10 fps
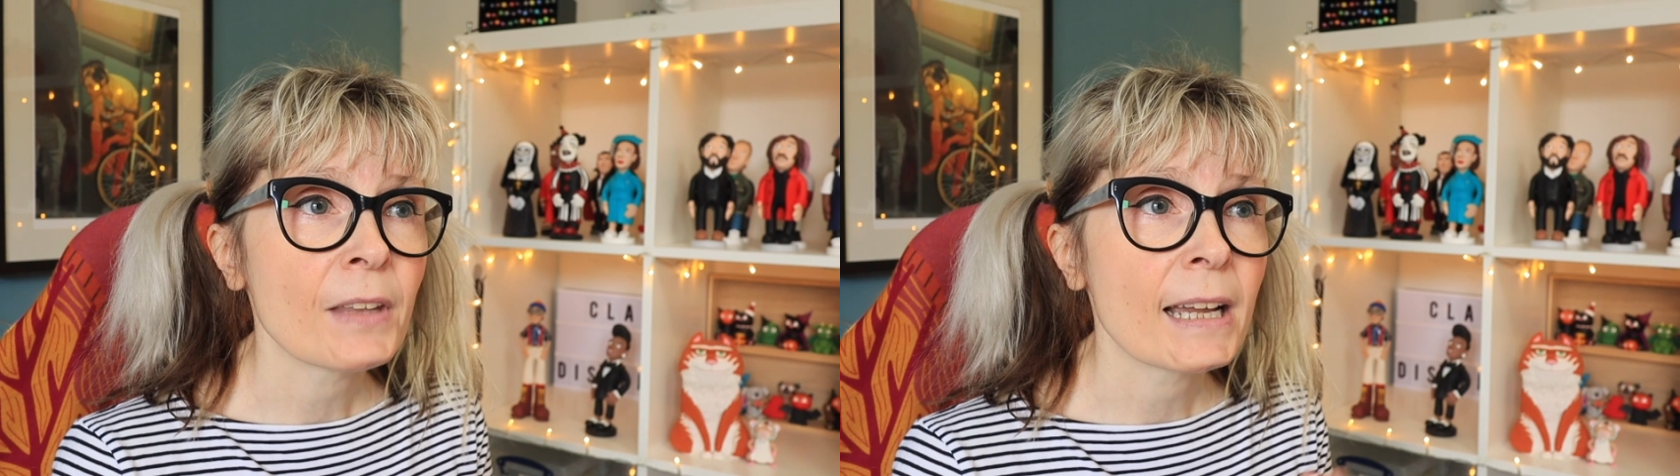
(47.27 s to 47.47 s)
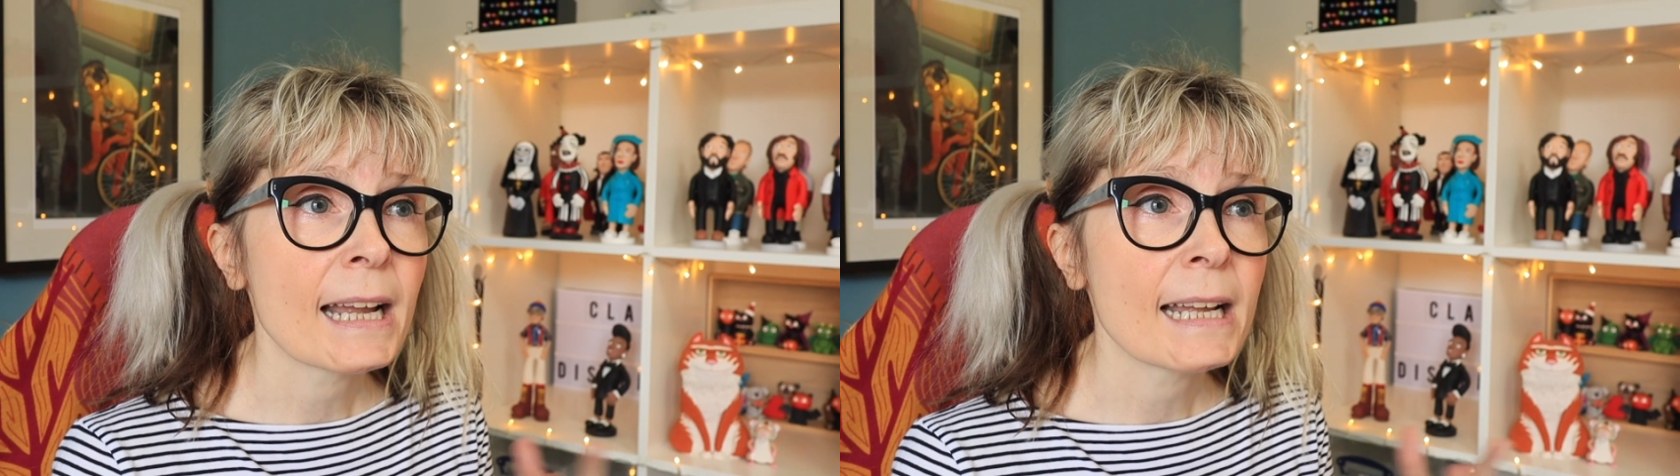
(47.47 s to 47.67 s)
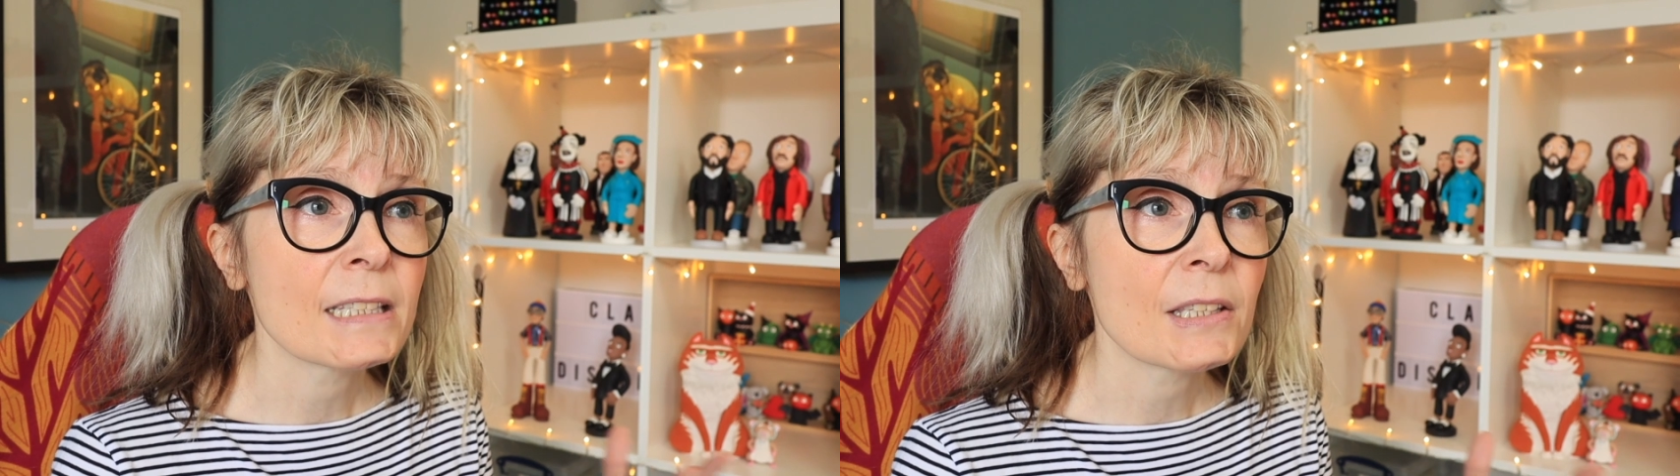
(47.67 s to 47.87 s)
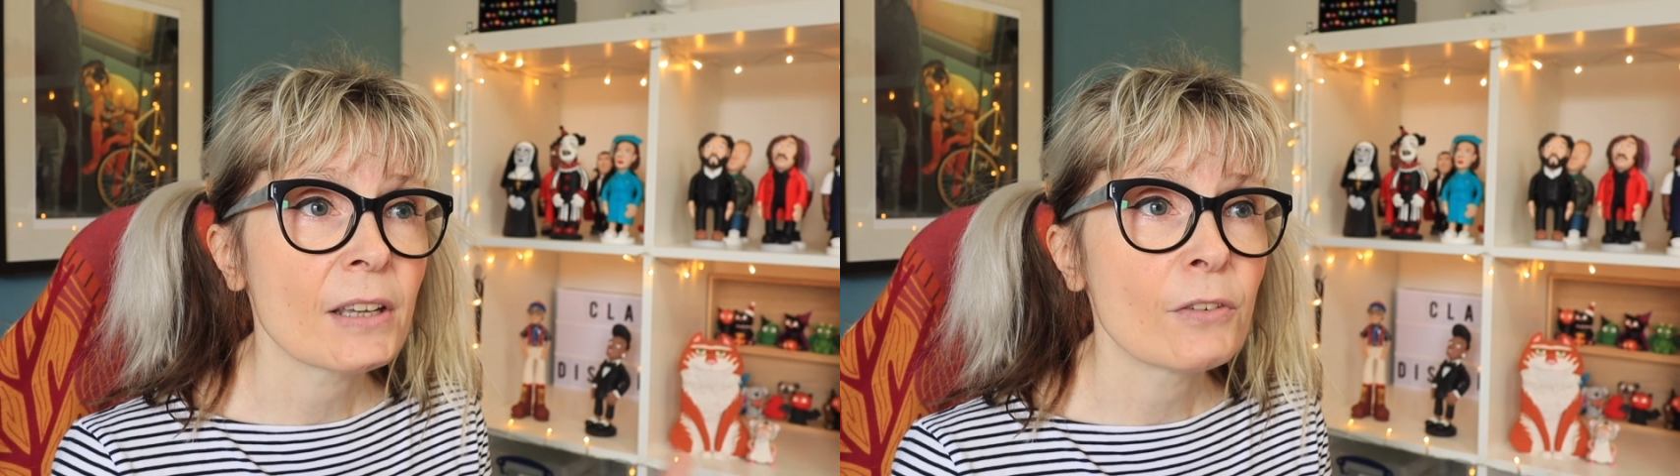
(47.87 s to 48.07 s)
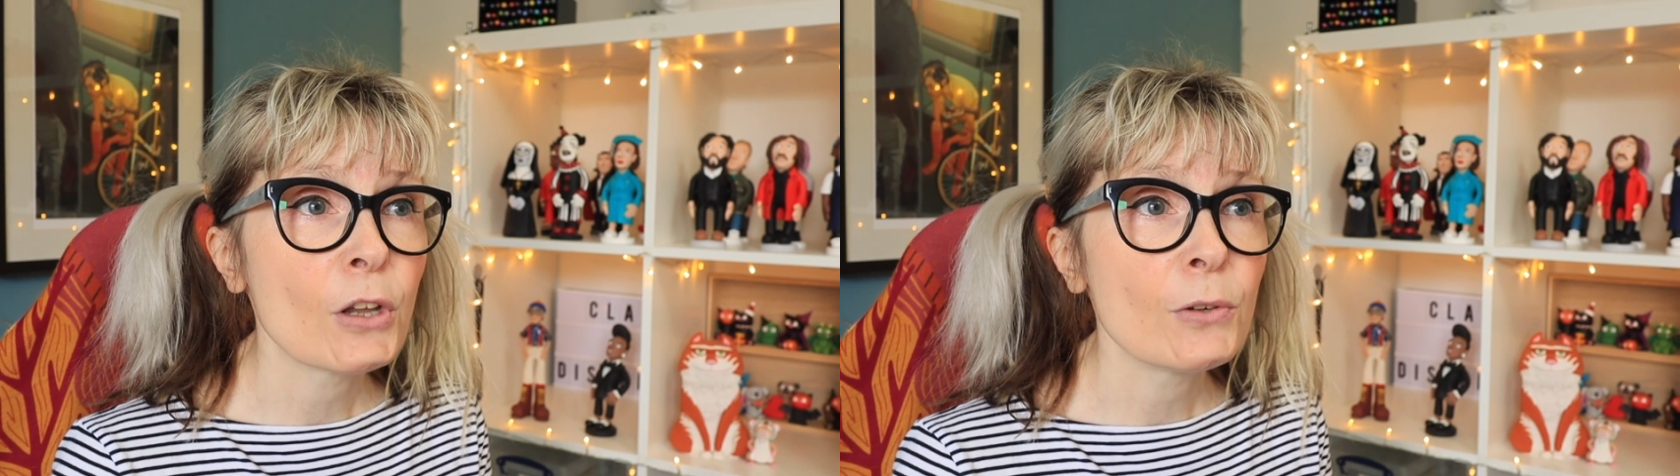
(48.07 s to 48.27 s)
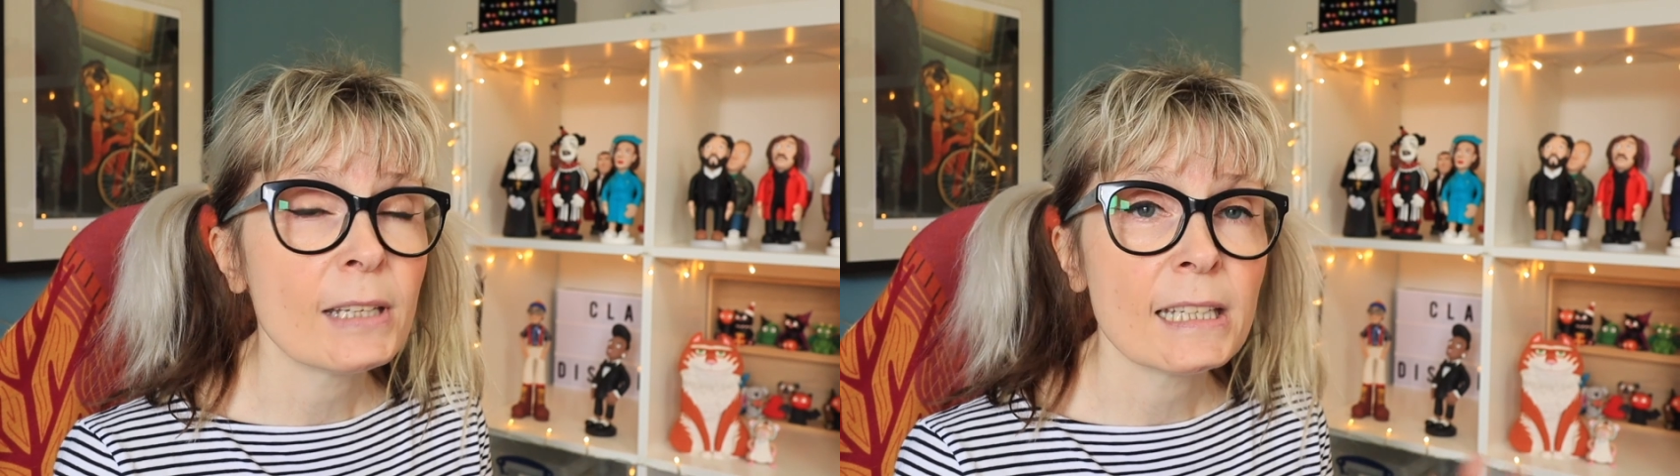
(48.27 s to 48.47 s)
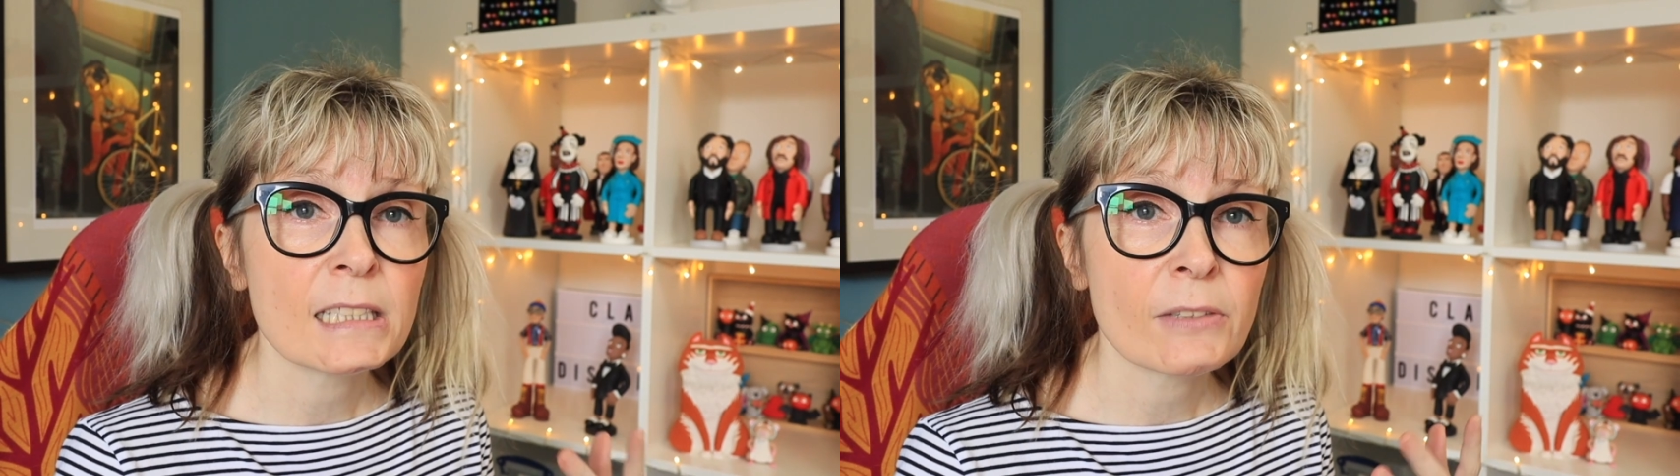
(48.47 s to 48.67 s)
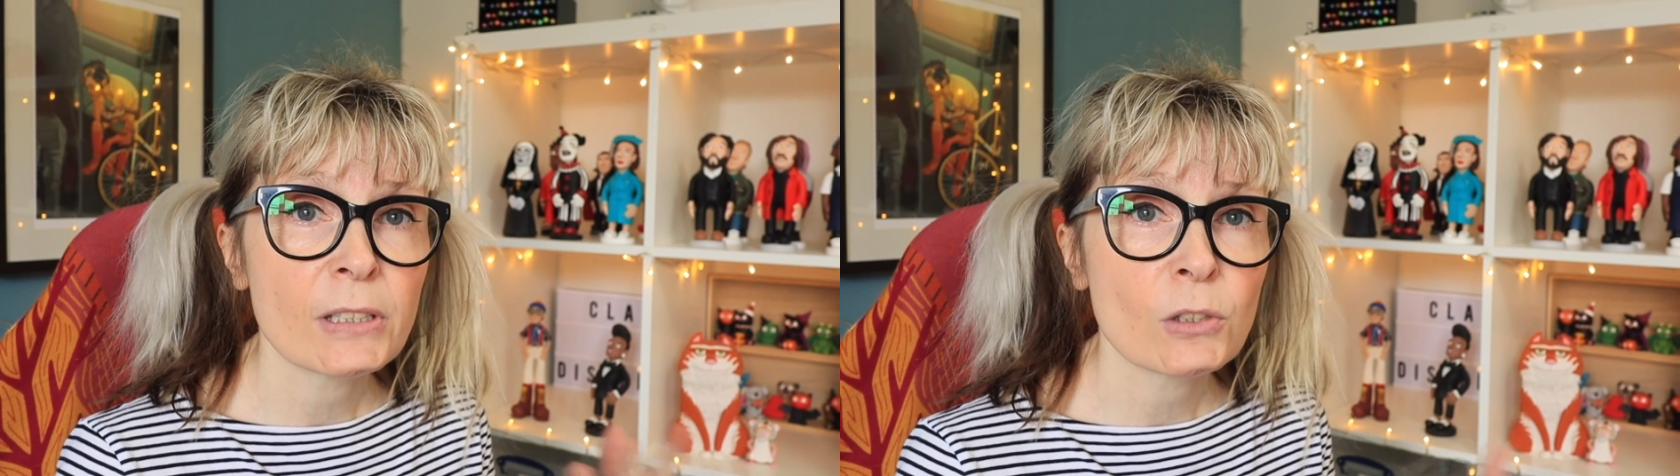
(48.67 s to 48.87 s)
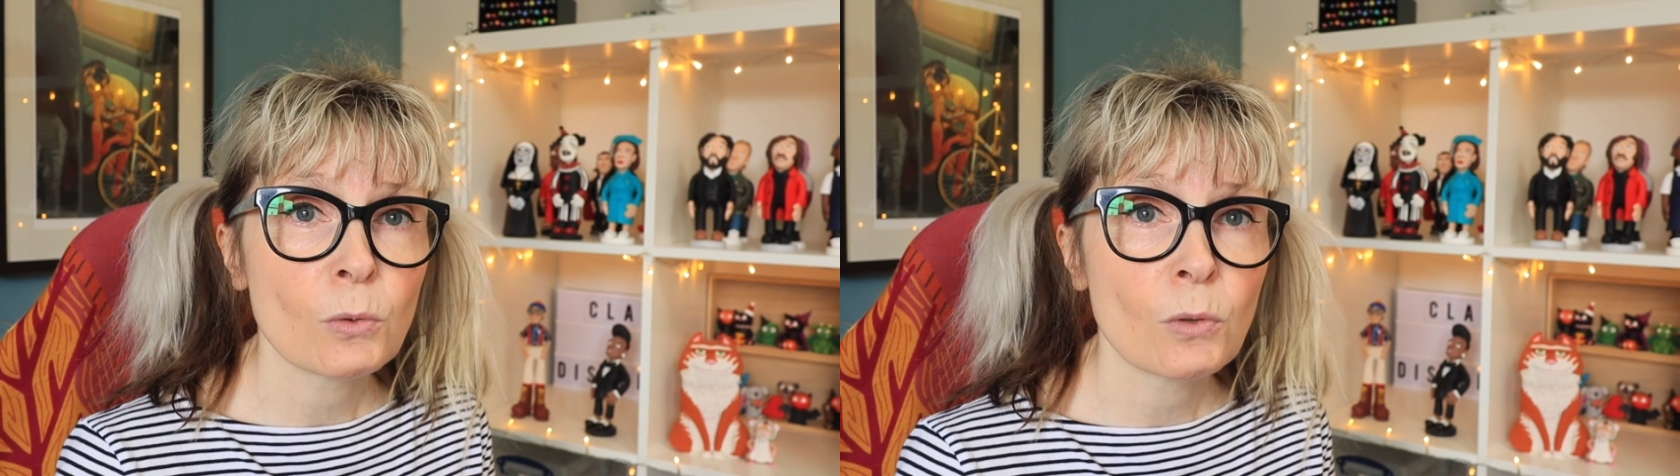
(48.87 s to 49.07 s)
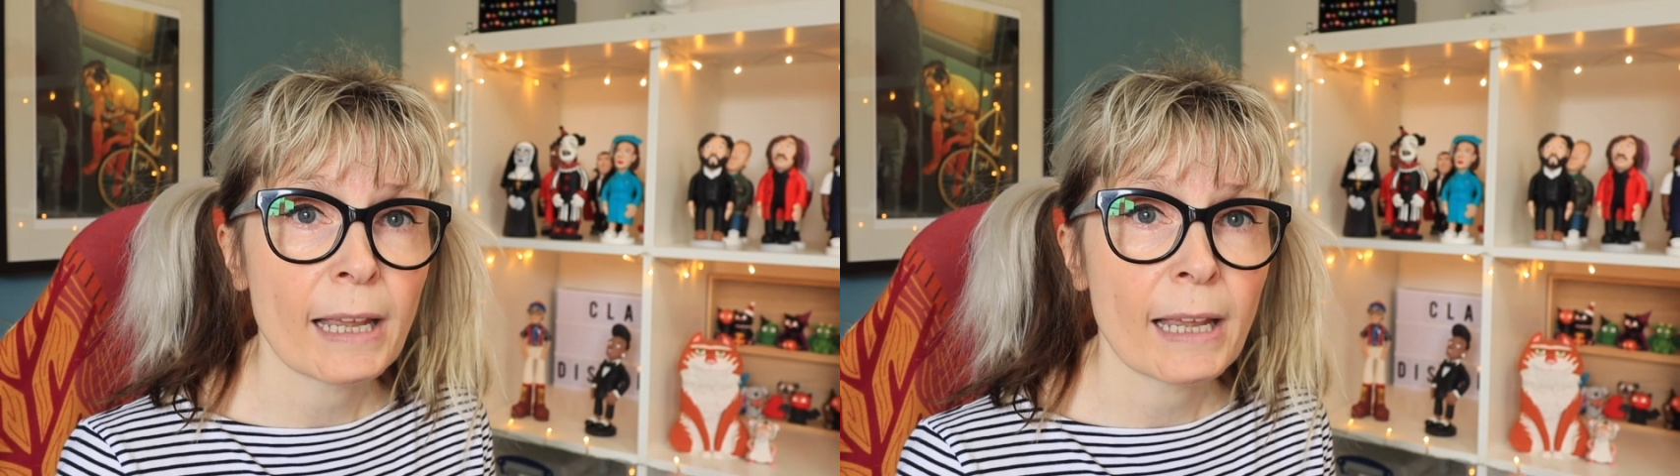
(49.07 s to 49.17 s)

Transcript: and their own individual